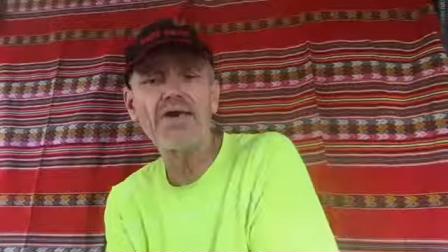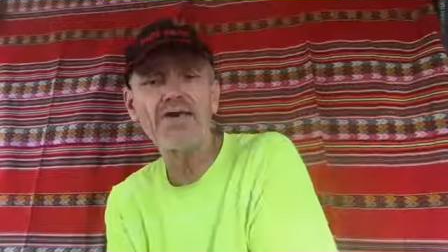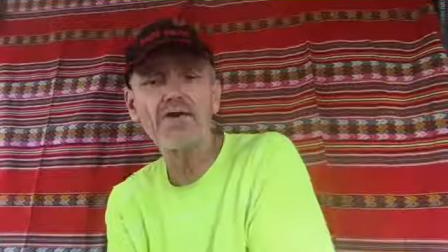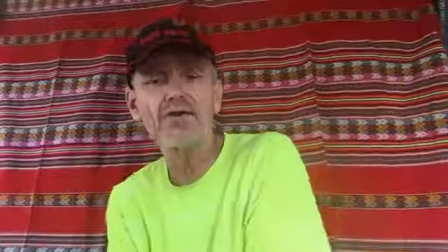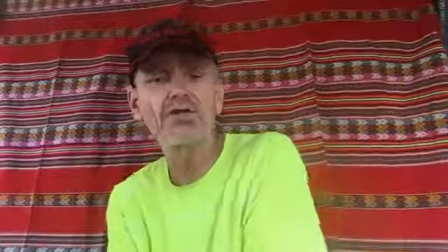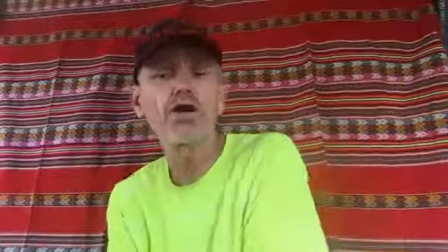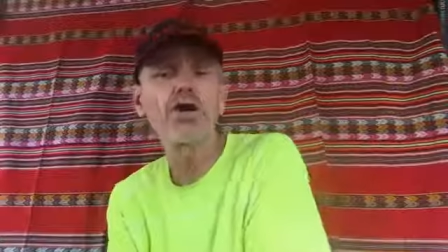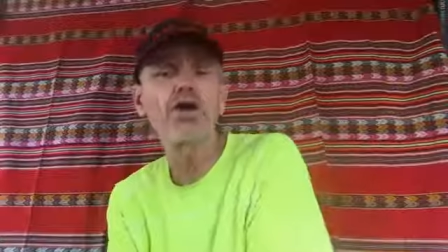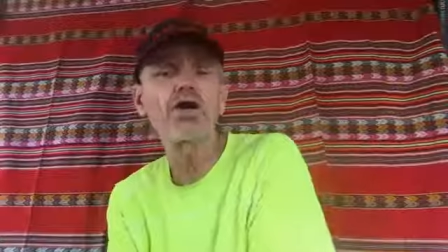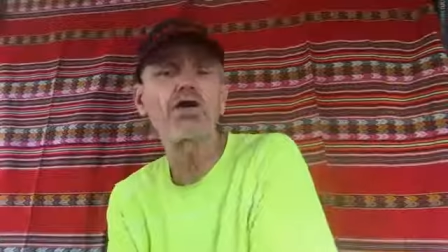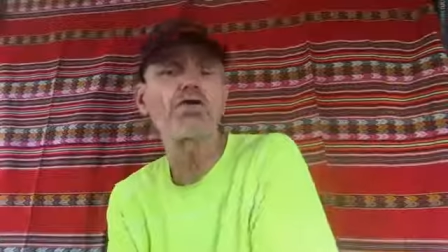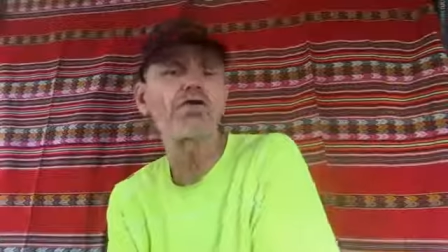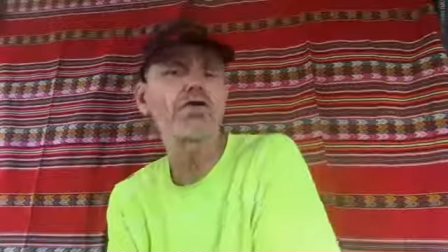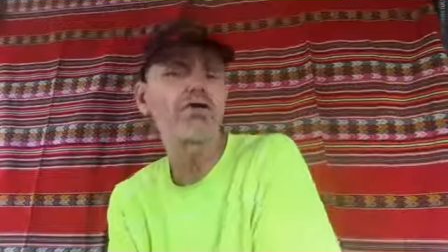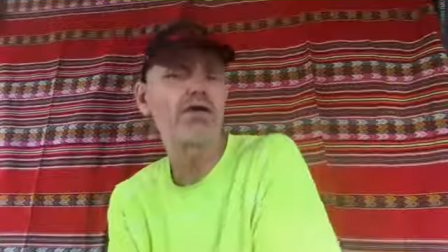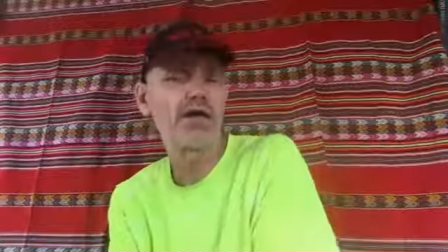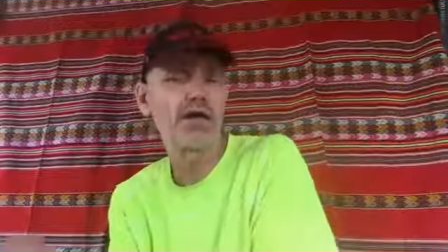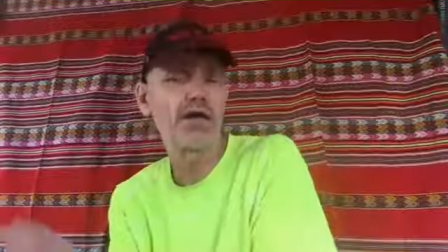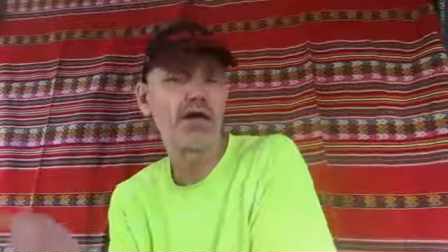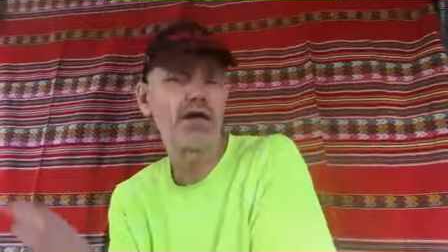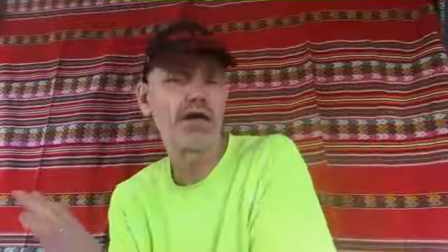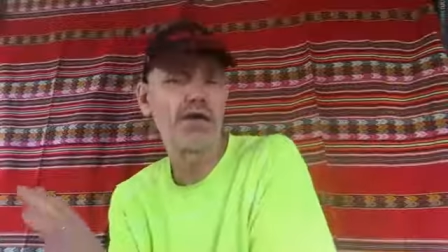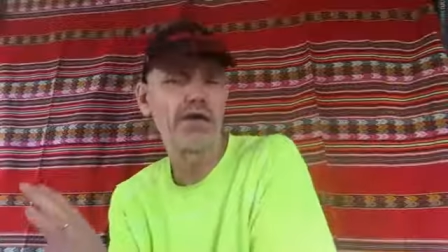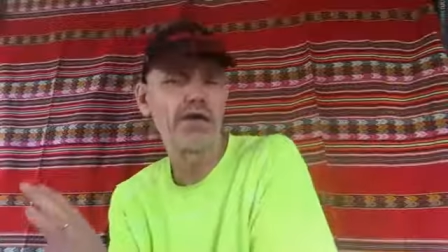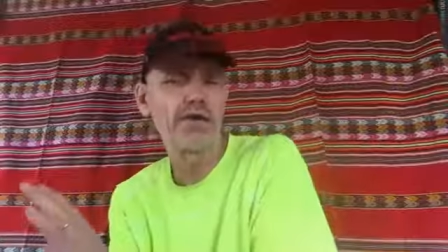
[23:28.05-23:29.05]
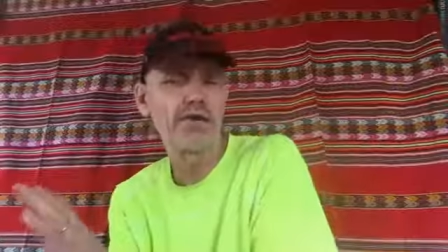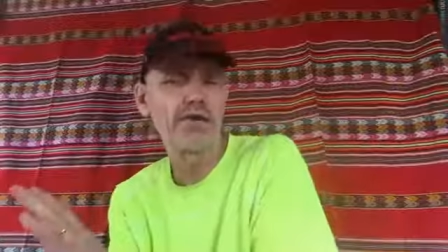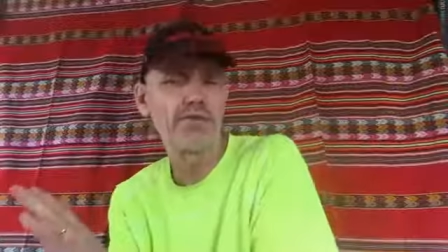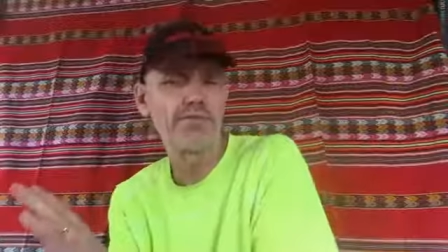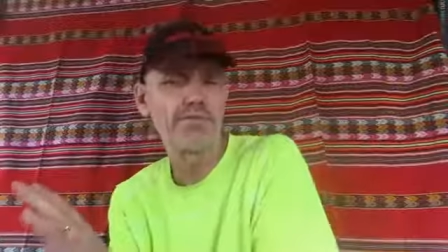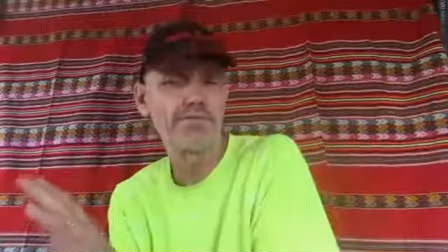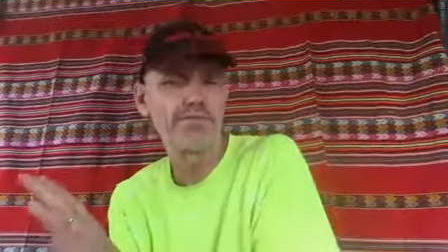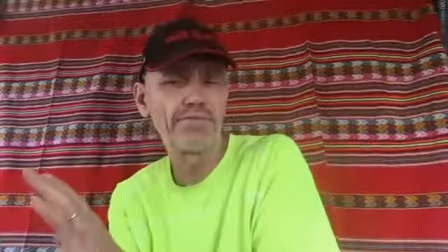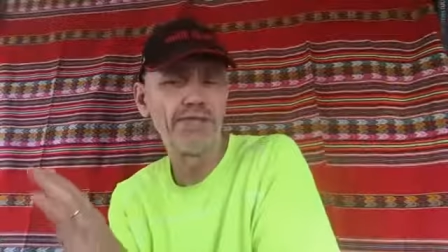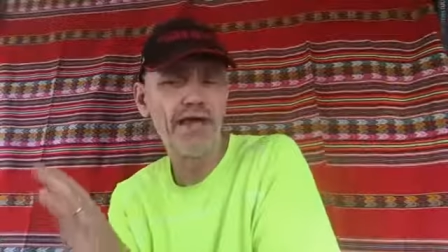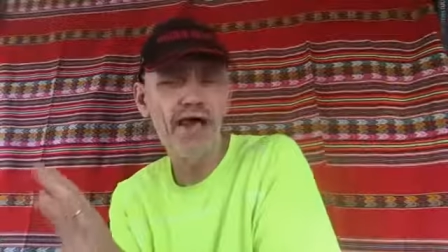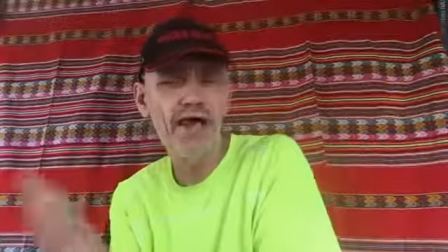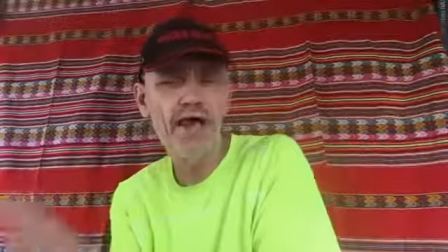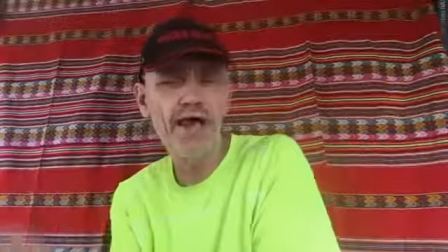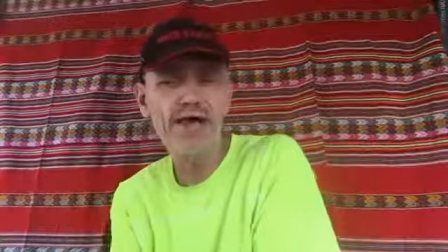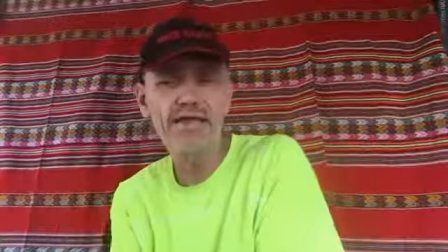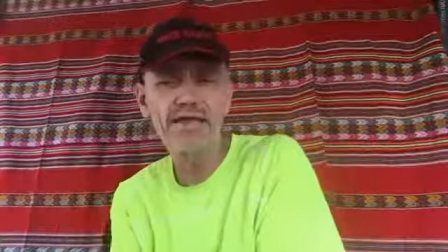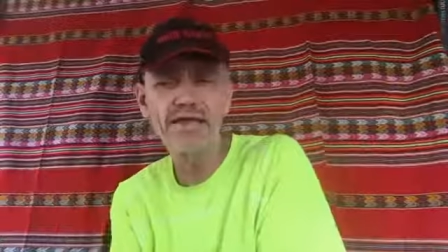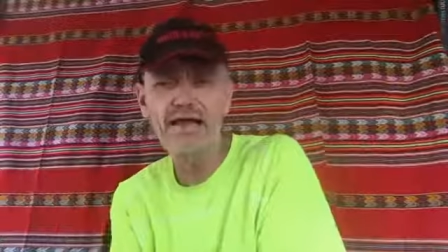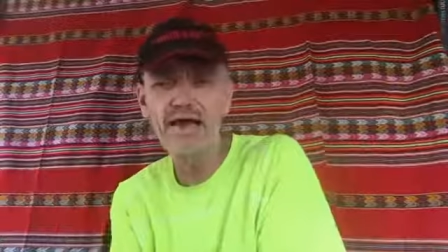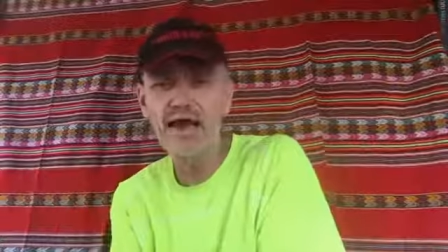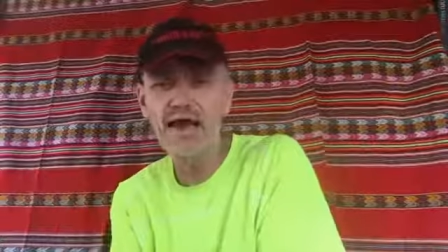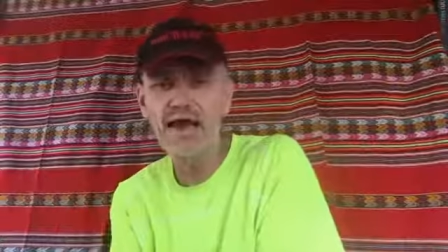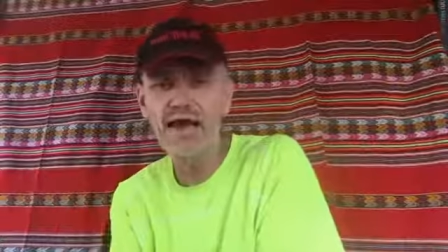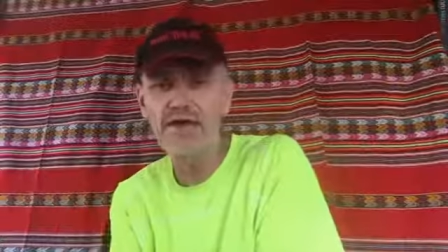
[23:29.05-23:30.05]
or not, uh, that
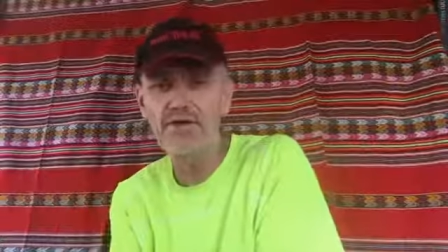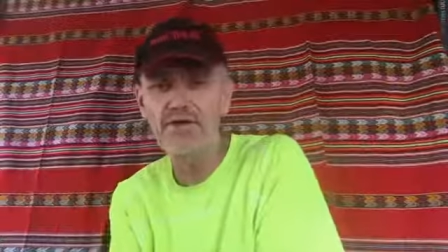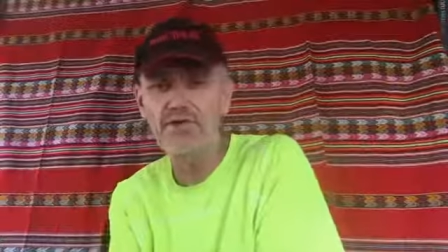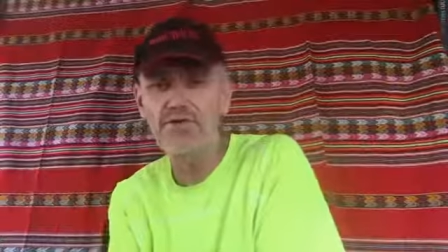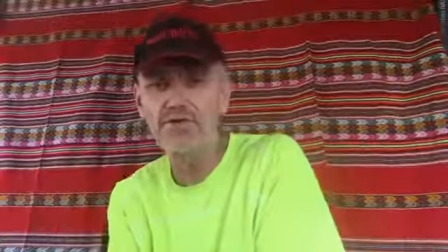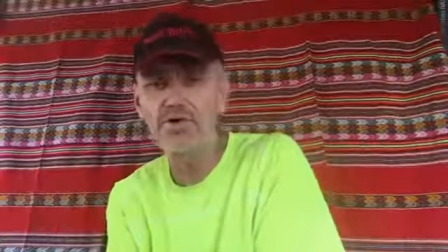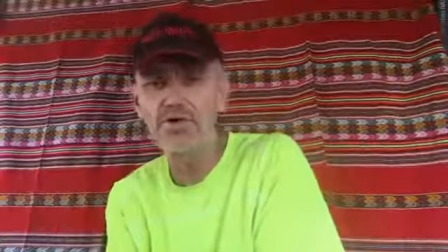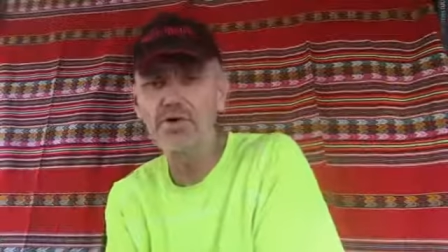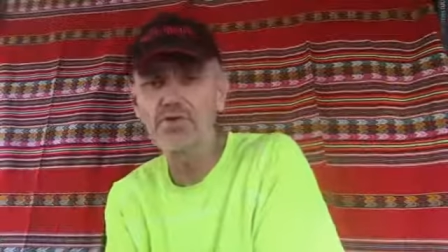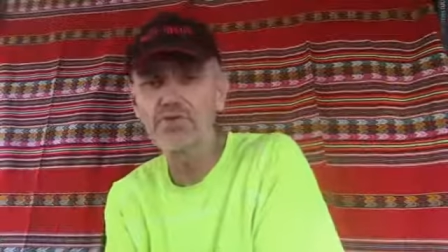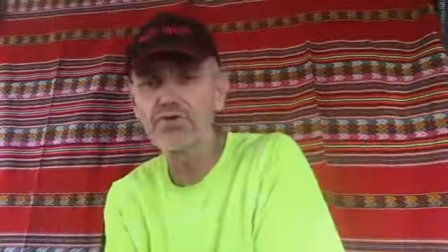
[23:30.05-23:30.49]
I don't know.